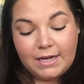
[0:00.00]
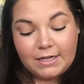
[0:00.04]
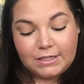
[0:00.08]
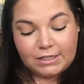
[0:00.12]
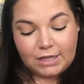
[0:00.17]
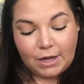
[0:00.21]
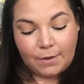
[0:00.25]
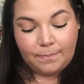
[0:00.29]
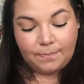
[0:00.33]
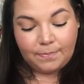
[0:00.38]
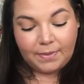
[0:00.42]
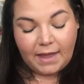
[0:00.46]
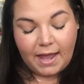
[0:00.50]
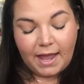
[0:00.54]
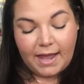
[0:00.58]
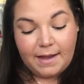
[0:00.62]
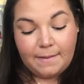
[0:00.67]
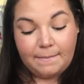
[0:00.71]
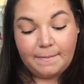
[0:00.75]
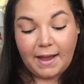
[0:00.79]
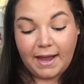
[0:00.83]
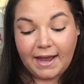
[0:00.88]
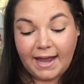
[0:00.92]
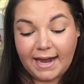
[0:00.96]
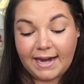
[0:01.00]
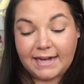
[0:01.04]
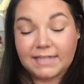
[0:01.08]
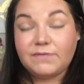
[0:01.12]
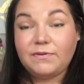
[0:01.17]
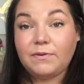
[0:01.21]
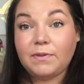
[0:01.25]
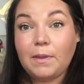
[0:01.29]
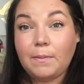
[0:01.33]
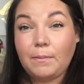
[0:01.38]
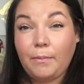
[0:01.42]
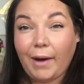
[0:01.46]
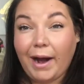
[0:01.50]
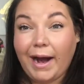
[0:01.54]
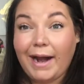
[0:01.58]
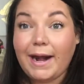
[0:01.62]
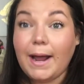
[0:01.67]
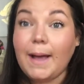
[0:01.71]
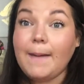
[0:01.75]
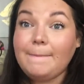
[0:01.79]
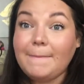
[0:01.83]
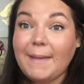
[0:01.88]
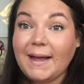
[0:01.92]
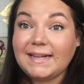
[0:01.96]
So um, again, it's from the
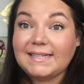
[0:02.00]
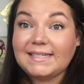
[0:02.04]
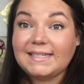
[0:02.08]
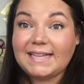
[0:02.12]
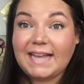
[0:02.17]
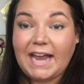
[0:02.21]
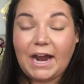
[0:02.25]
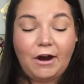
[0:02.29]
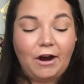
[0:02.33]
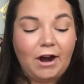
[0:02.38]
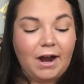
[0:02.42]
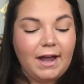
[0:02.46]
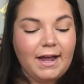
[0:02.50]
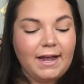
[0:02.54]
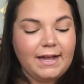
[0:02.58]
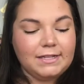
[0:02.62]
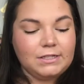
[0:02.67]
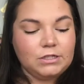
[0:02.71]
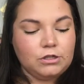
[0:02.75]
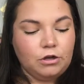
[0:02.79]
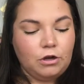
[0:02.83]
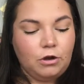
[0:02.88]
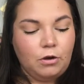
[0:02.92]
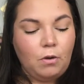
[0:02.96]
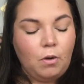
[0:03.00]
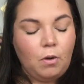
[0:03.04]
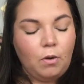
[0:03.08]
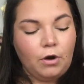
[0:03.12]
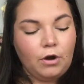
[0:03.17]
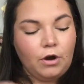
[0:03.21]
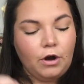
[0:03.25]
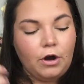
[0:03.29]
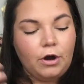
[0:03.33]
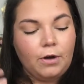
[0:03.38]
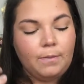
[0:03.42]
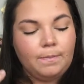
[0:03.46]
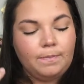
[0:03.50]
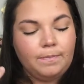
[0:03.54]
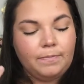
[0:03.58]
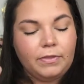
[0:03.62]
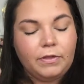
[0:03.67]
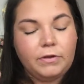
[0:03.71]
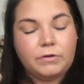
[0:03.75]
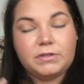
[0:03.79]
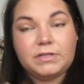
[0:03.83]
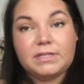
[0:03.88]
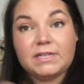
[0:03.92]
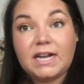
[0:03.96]
brand Mascara, and so you order,
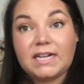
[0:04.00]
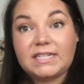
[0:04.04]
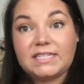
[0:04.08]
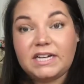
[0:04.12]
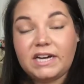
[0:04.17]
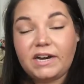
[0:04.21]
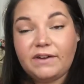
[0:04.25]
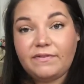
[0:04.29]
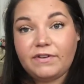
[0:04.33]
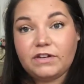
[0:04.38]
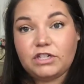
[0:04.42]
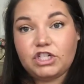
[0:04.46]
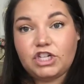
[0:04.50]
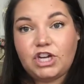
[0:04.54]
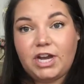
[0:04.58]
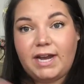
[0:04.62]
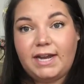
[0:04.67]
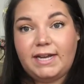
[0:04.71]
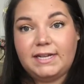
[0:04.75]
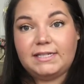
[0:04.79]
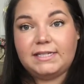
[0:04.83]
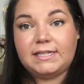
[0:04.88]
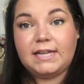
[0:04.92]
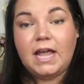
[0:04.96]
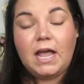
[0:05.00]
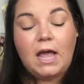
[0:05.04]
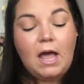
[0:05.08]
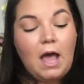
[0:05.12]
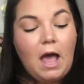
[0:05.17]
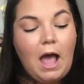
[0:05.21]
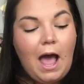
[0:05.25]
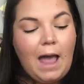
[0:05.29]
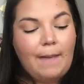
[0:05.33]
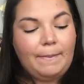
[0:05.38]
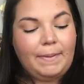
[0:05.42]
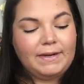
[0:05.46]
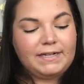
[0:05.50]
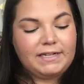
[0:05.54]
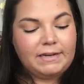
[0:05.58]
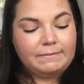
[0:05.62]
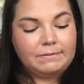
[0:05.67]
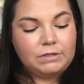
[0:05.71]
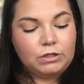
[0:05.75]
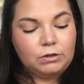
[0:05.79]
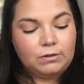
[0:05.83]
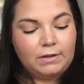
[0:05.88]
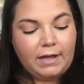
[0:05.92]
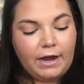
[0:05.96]
there's tons of different shades. I picked
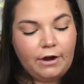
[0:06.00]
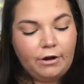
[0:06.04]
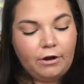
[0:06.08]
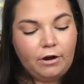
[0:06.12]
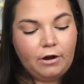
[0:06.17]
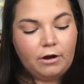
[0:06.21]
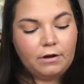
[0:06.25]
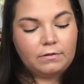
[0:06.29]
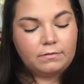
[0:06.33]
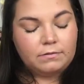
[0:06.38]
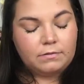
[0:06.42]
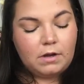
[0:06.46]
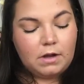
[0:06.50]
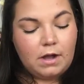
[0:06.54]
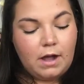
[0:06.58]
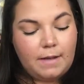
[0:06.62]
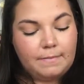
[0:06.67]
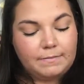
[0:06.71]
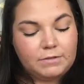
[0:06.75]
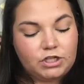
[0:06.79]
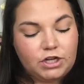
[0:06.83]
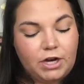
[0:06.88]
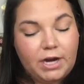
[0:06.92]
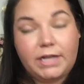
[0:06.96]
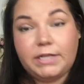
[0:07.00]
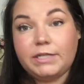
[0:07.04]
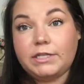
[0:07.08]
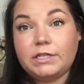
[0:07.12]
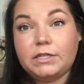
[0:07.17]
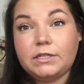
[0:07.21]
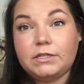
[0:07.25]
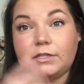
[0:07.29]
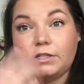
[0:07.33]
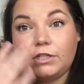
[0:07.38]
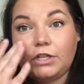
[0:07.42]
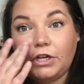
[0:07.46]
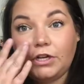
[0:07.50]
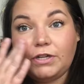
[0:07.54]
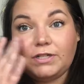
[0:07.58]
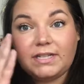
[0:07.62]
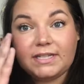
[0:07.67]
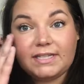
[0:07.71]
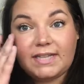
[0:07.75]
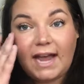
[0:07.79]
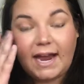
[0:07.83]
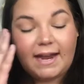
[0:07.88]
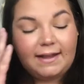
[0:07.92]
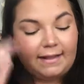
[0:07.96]
up two lighter um, shades to use
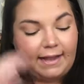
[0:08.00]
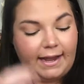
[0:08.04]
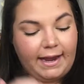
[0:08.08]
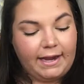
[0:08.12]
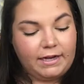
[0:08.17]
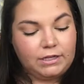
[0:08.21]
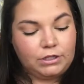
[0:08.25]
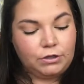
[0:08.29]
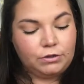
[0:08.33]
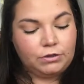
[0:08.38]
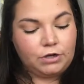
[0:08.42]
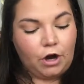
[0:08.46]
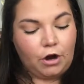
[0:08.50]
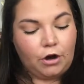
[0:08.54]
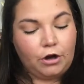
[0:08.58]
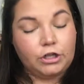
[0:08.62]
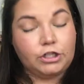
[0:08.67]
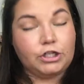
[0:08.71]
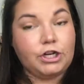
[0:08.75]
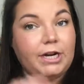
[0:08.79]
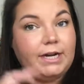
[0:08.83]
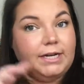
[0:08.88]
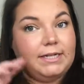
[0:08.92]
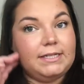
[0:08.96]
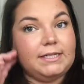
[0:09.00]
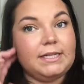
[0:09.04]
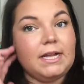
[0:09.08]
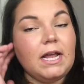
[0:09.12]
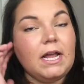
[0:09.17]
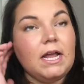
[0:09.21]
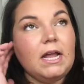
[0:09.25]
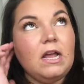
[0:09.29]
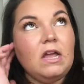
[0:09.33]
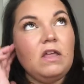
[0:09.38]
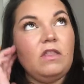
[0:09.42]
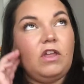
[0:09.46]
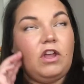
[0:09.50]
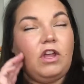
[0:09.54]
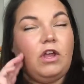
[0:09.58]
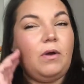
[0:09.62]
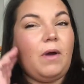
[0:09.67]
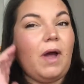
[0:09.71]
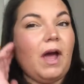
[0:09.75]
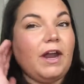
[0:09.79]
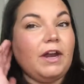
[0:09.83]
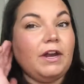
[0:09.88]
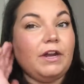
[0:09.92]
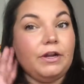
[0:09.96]
as highlight and two darker shades that you
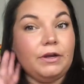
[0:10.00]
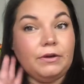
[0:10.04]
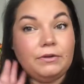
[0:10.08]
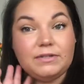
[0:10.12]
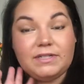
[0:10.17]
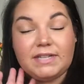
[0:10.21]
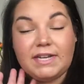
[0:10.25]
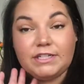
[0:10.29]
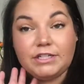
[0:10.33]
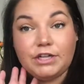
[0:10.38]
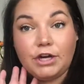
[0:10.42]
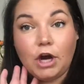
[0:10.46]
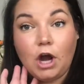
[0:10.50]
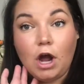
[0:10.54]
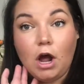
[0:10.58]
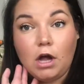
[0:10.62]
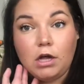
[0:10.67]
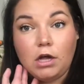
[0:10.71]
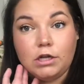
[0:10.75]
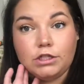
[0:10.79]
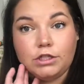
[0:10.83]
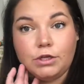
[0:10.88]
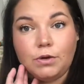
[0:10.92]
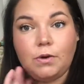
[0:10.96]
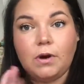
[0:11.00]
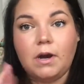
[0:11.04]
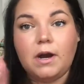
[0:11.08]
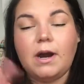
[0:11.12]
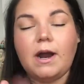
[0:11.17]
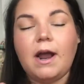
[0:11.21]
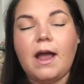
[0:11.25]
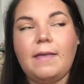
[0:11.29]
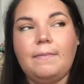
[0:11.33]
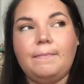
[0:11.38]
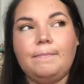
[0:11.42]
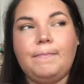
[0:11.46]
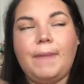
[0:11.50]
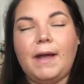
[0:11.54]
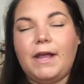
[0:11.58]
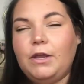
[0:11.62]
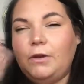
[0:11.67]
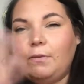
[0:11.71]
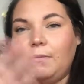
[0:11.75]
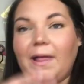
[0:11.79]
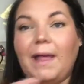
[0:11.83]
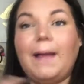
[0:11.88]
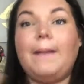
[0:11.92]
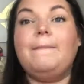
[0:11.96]
kind of use as your contour, and but
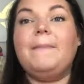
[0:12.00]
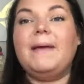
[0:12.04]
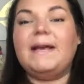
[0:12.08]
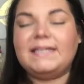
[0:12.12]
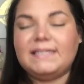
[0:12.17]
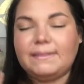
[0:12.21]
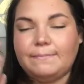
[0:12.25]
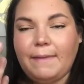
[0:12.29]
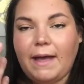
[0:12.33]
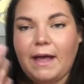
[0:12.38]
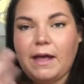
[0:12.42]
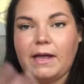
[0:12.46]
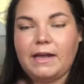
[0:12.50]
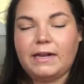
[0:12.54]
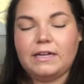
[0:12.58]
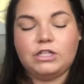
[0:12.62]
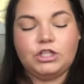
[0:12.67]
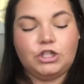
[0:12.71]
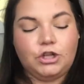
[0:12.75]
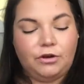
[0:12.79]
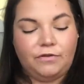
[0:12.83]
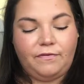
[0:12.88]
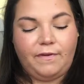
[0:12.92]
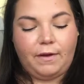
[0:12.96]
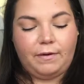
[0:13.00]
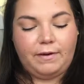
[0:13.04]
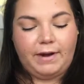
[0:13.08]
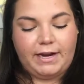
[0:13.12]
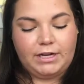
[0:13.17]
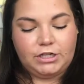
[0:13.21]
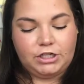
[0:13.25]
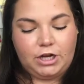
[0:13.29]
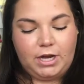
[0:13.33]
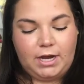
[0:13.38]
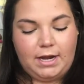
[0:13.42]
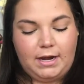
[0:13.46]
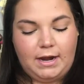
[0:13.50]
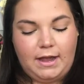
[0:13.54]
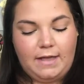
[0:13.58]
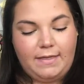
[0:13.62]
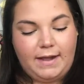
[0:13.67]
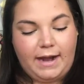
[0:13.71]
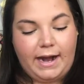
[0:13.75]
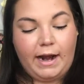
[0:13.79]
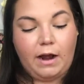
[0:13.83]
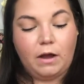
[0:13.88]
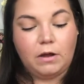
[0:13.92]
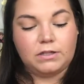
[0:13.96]
you like mix and match your foundation. And
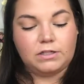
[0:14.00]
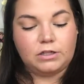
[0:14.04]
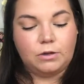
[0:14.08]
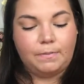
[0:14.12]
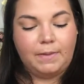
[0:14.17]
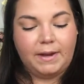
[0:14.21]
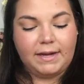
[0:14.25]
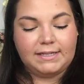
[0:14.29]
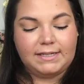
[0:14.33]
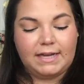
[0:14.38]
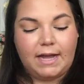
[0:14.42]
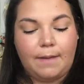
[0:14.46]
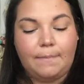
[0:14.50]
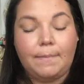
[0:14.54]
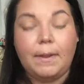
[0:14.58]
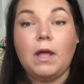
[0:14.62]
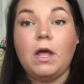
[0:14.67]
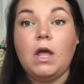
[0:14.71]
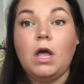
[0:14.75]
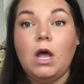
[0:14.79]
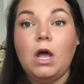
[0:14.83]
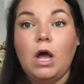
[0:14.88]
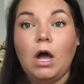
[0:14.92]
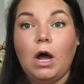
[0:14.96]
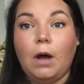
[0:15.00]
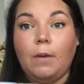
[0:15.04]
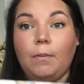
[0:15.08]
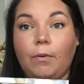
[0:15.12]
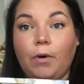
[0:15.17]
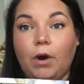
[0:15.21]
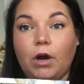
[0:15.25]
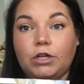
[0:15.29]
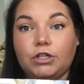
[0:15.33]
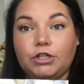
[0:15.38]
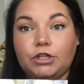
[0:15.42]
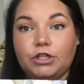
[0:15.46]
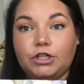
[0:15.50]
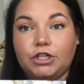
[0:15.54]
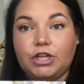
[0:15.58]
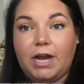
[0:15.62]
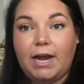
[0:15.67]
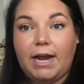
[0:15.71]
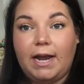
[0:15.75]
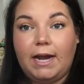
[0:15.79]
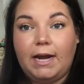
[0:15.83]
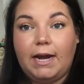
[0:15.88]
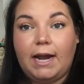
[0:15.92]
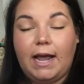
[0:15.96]
then I also picked up a bronzer
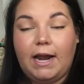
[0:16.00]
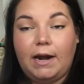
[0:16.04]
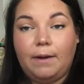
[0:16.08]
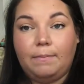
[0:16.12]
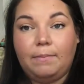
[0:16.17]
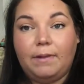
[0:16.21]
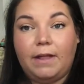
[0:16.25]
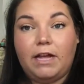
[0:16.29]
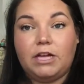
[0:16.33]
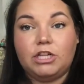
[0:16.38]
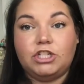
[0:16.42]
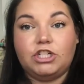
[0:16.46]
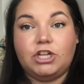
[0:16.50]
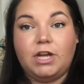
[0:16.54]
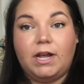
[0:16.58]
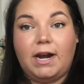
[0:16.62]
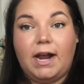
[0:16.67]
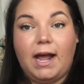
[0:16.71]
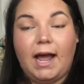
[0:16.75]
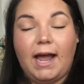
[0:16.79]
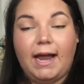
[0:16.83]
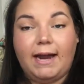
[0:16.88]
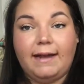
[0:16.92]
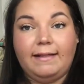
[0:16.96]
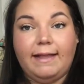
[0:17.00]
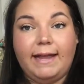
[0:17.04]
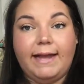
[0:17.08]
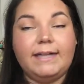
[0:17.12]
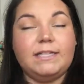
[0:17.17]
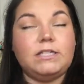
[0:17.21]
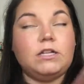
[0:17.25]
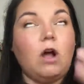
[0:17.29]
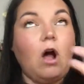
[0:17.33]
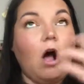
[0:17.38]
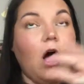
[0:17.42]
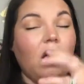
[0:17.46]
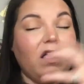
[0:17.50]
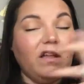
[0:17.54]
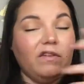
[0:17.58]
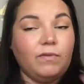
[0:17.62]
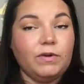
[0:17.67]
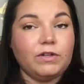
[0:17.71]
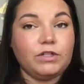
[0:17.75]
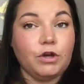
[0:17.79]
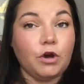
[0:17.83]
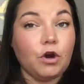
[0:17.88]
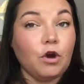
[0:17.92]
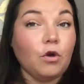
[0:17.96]
shade and a blush and a highlight, all of
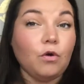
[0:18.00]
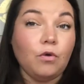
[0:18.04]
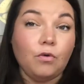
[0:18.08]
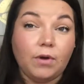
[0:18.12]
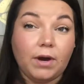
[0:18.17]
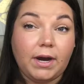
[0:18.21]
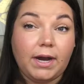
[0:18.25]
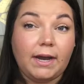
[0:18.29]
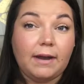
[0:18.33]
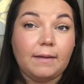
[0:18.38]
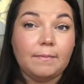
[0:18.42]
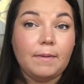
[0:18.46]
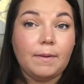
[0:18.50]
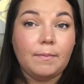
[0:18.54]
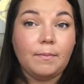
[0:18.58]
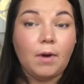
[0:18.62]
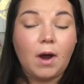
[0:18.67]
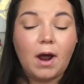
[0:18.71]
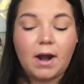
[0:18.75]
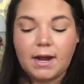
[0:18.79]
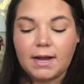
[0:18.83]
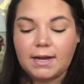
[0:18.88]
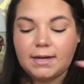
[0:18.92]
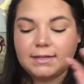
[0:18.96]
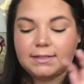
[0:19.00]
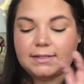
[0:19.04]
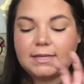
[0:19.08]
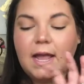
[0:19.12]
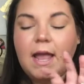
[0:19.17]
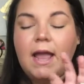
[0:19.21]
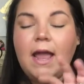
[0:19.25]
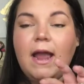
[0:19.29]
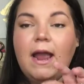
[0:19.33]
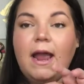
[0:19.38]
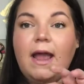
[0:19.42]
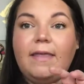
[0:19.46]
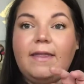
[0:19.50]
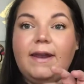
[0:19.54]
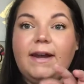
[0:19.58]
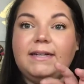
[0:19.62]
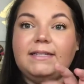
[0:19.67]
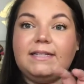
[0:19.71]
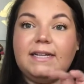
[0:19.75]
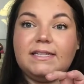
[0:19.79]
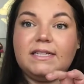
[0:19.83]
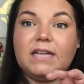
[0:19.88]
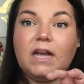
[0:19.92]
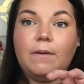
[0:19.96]
which are cream products. And then it
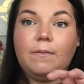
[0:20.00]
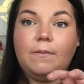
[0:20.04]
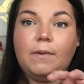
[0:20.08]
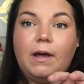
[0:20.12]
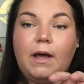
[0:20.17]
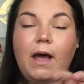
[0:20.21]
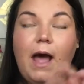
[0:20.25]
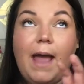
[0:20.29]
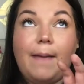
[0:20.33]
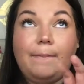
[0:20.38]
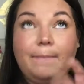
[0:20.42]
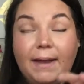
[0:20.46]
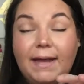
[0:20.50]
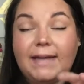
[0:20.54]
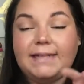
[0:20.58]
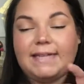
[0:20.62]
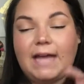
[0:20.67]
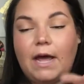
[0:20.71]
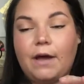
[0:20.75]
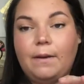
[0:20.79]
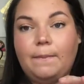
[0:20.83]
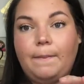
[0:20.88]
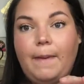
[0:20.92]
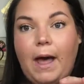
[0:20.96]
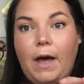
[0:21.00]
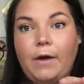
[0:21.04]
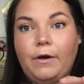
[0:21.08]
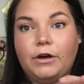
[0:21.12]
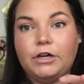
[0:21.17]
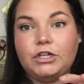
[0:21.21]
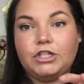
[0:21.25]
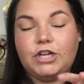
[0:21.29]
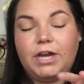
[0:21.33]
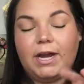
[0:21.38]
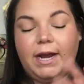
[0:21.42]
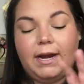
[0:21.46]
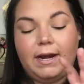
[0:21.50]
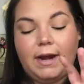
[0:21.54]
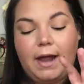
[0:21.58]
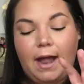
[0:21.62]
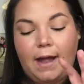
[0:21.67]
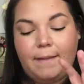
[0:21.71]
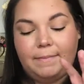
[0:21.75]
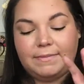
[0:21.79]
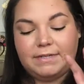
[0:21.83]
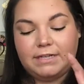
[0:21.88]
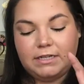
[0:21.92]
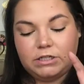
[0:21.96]
does come, I picked out a powder shade
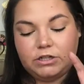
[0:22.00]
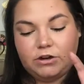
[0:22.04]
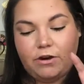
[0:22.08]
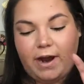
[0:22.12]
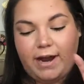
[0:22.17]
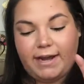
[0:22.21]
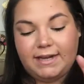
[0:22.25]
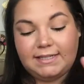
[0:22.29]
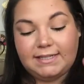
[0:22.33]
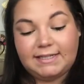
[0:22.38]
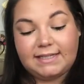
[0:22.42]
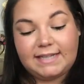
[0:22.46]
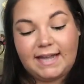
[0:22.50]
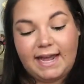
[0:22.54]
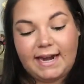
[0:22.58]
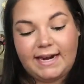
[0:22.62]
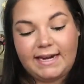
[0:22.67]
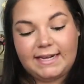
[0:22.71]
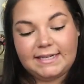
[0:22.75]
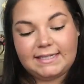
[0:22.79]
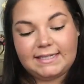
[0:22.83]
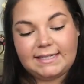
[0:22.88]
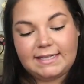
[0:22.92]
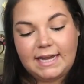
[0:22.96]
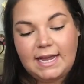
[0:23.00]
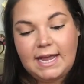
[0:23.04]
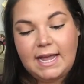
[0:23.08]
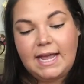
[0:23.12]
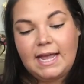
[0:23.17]
um, to try and set it.